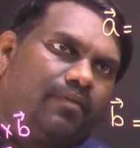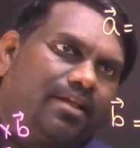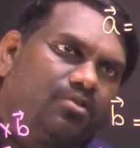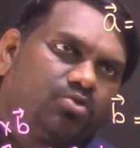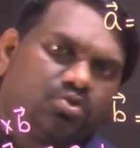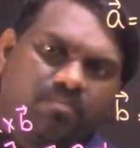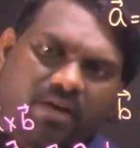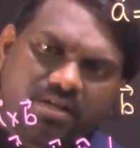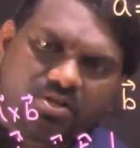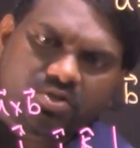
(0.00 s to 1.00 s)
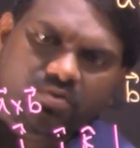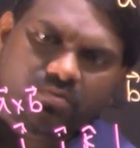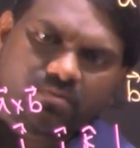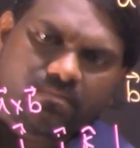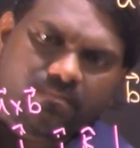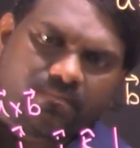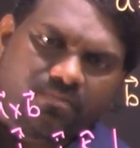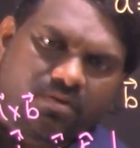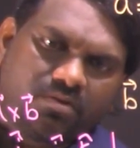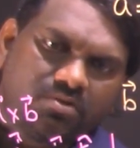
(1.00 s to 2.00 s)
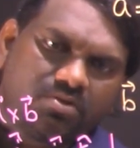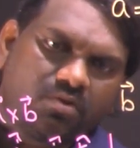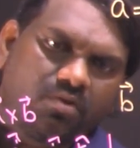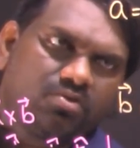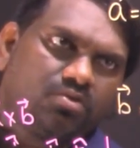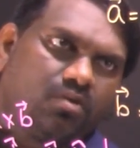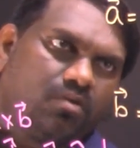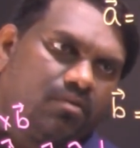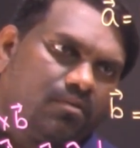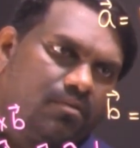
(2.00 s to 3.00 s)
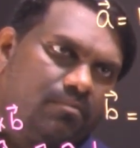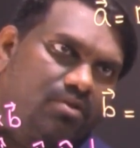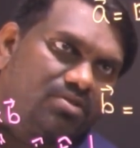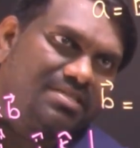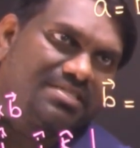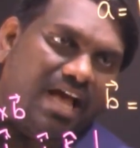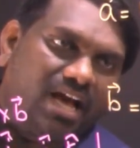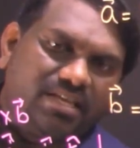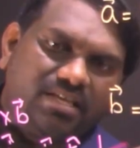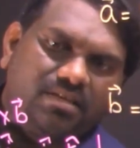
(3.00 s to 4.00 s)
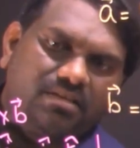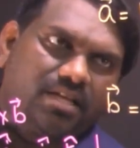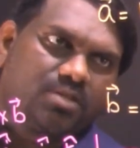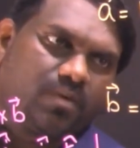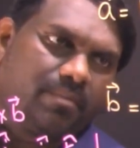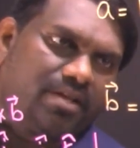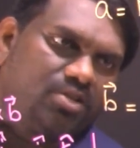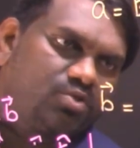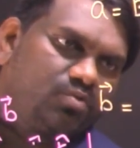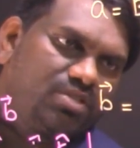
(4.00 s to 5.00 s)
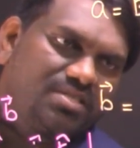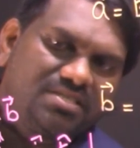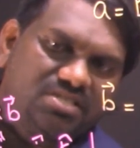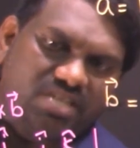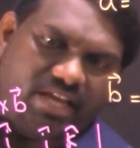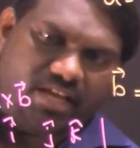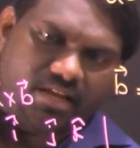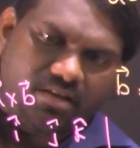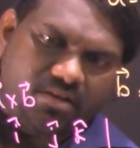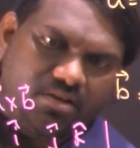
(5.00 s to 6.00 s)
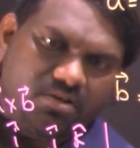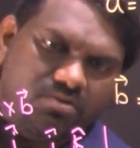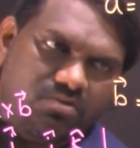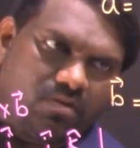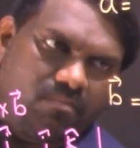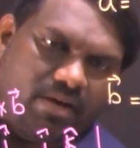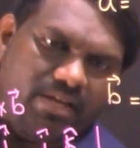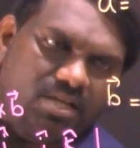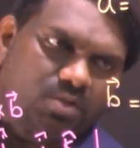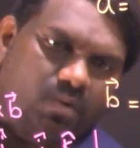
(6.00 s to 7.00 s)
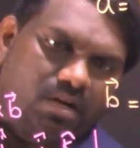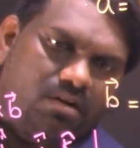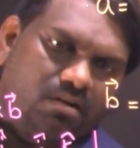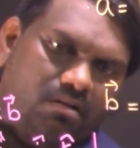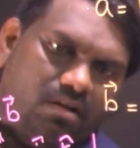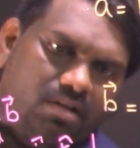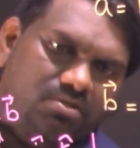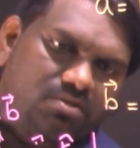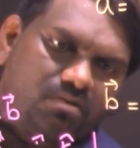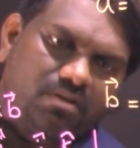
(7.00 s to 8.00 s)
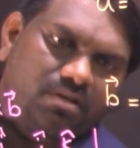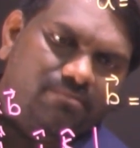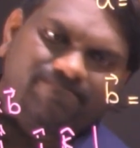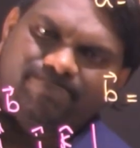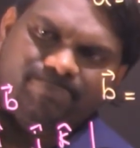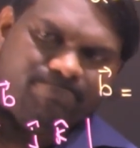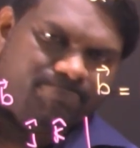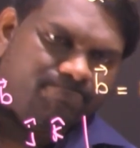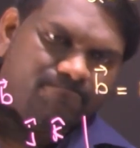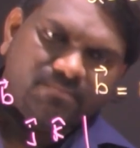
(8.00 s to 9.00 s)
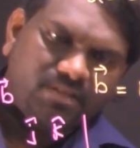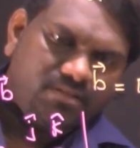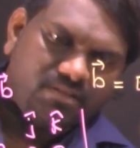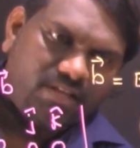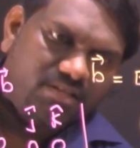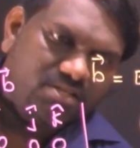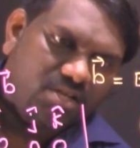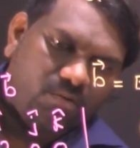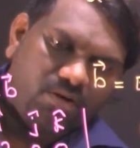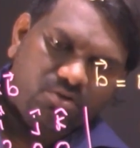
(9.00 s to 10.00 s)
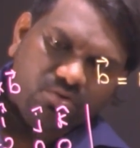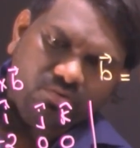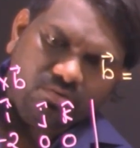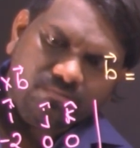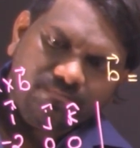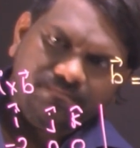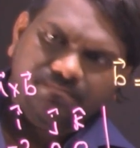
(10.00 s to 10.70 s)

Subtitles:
the values minus 2, 0, 0, because it's I, that's why minus 2. This is j, so minus 1 and 0, dear. That is equal to